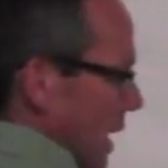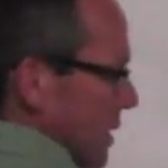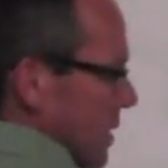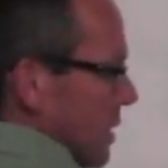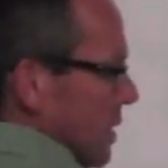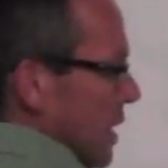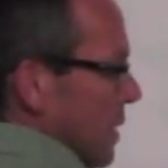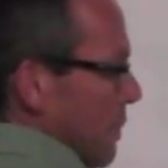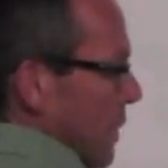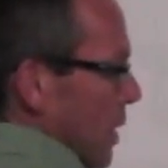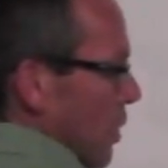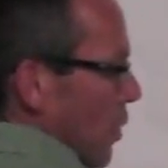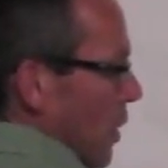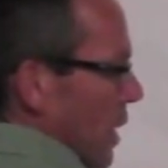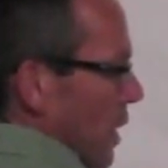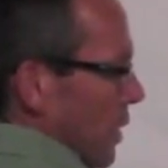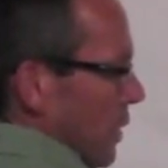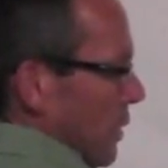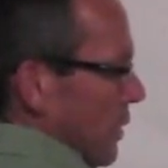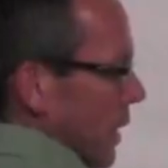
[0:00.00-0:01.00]
not sleeping
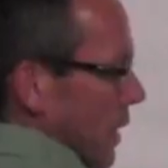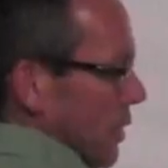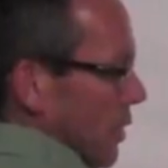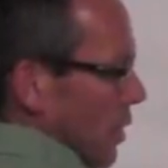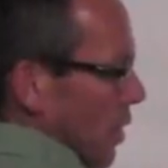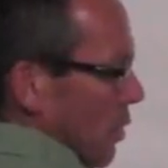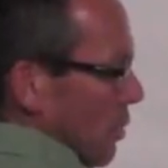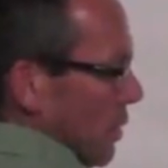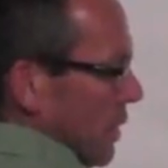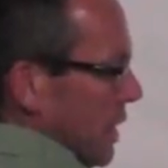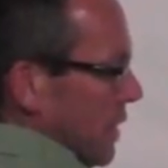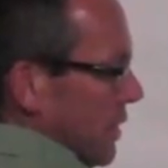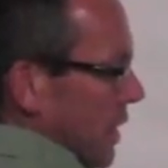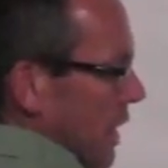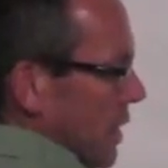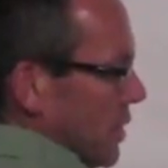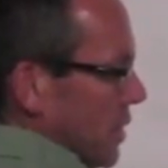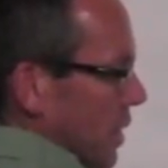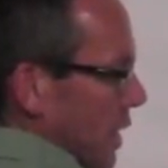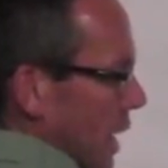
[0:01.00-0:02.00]
well and you don't release
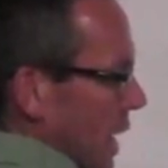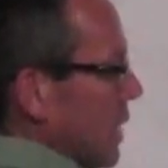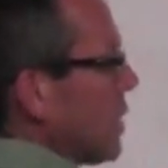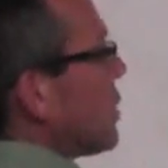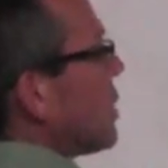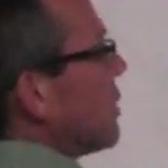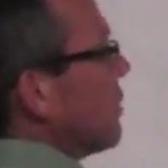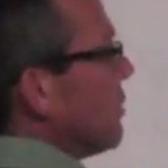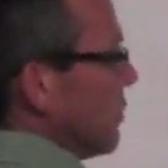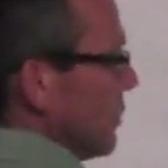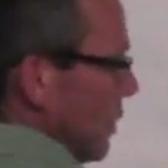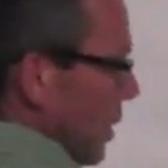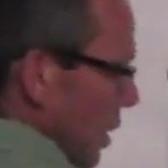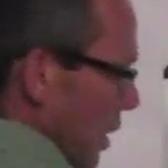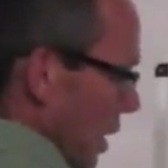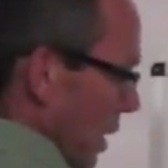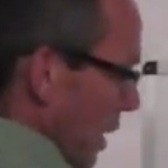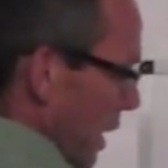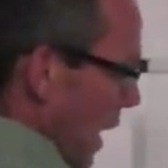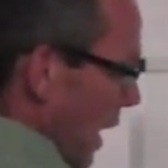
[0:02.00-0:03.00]
HGH,
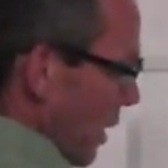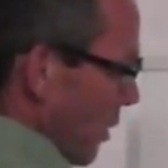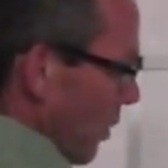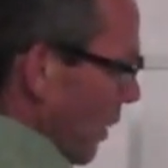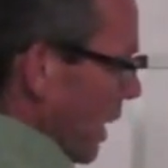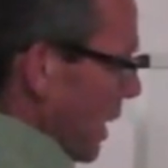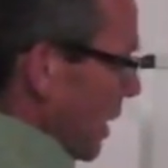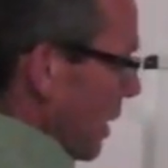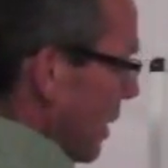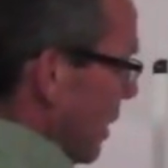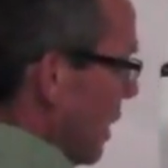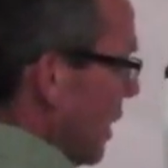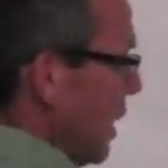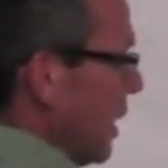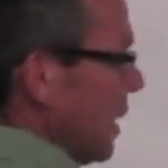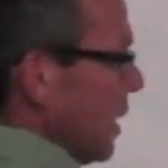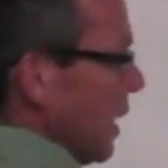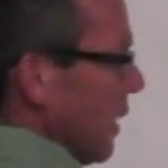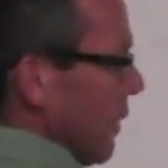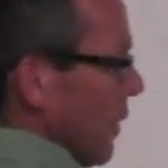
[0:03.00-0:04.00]
you're going to gain weight.
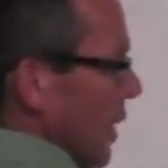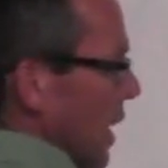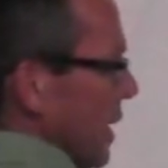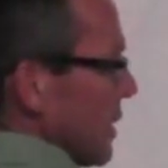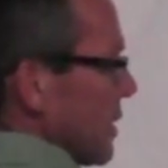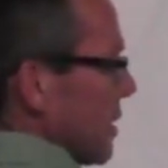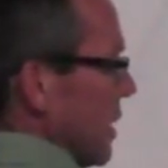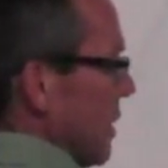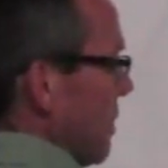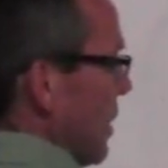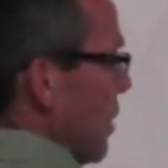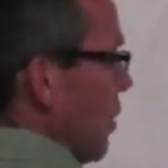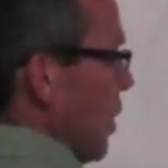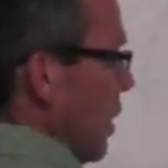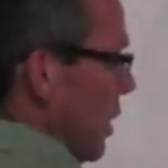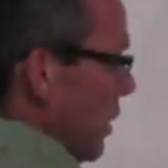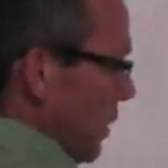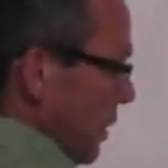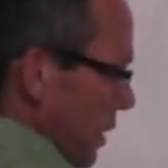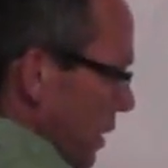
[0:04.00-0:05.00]
If you're not sleeping
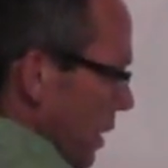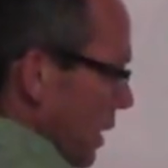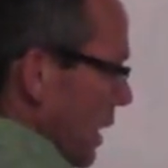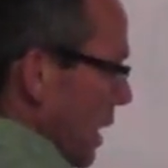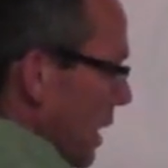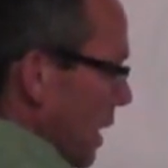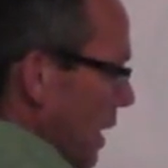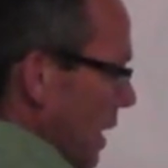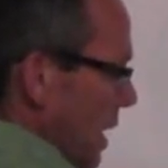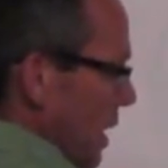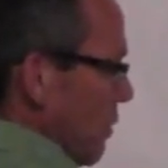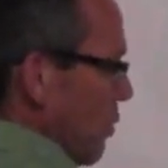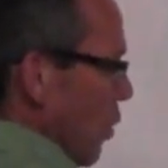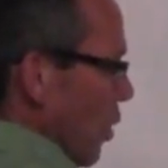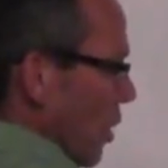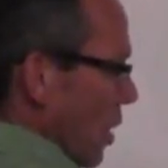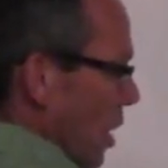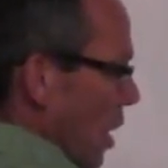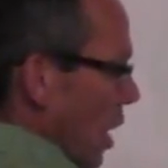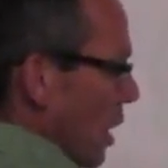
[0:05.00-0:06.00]
well, you need to eat
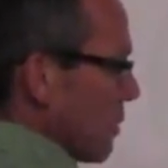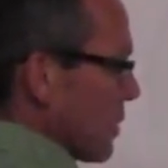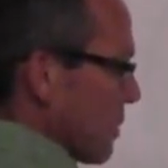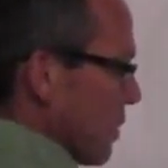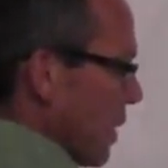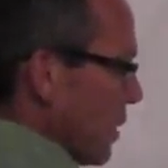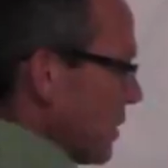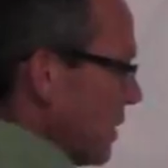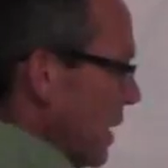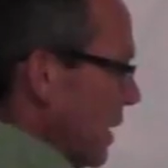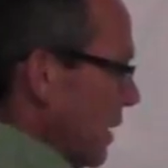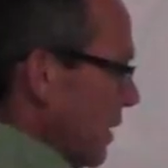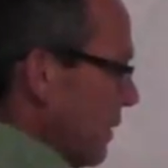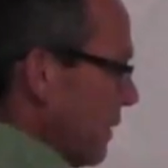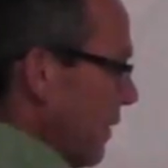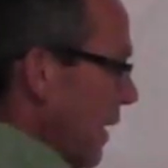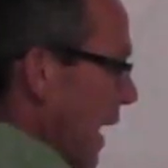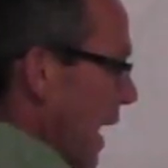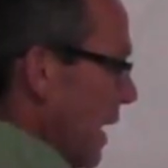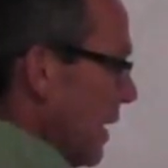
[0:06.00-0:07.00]
more carbs, protein,
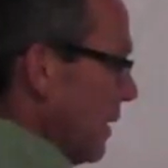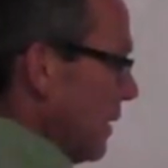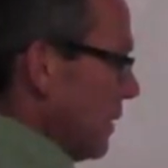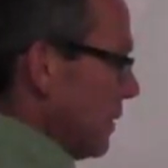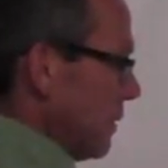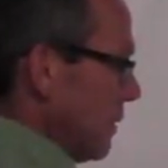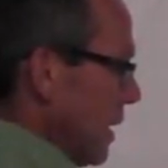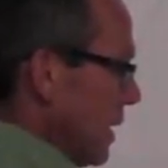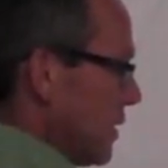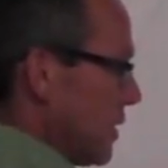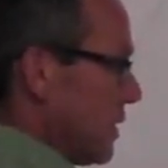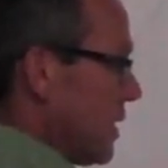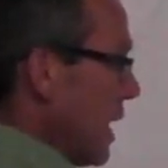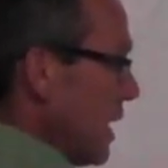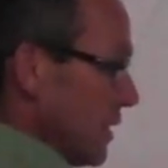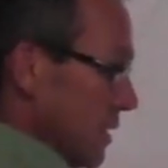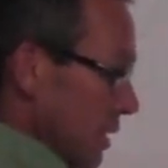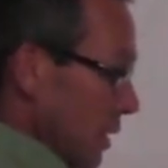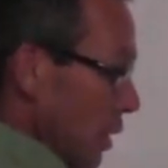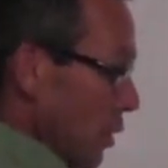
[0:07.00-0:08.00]
and fat. It's,
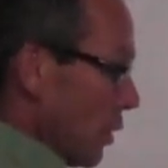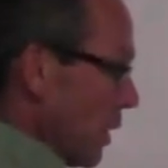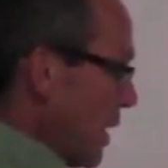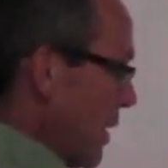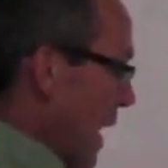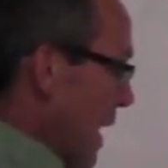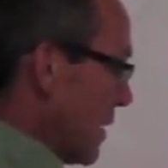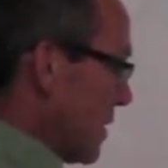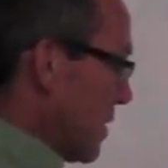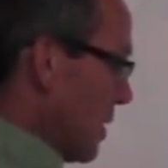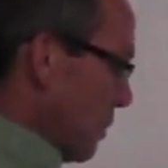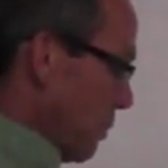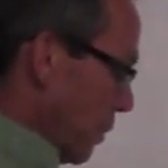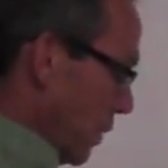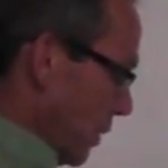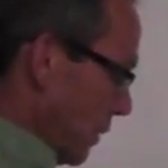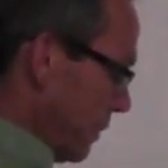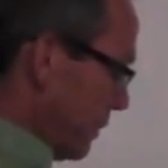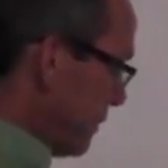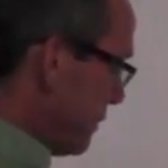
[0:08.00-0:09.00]
it's literally that
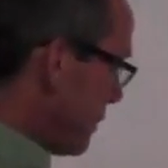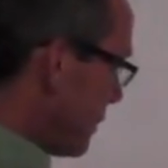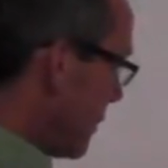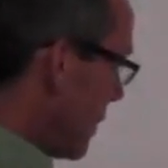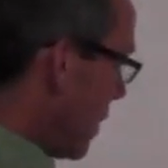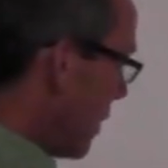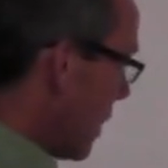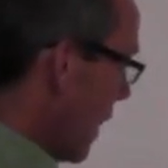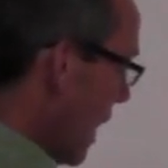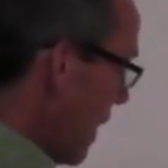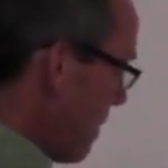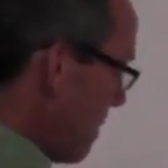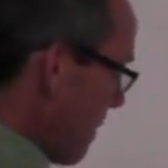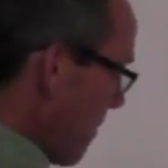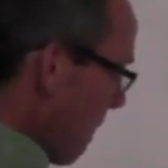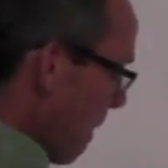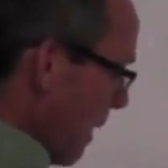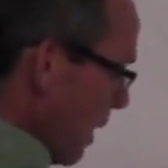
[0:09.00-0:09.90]
simple, okay?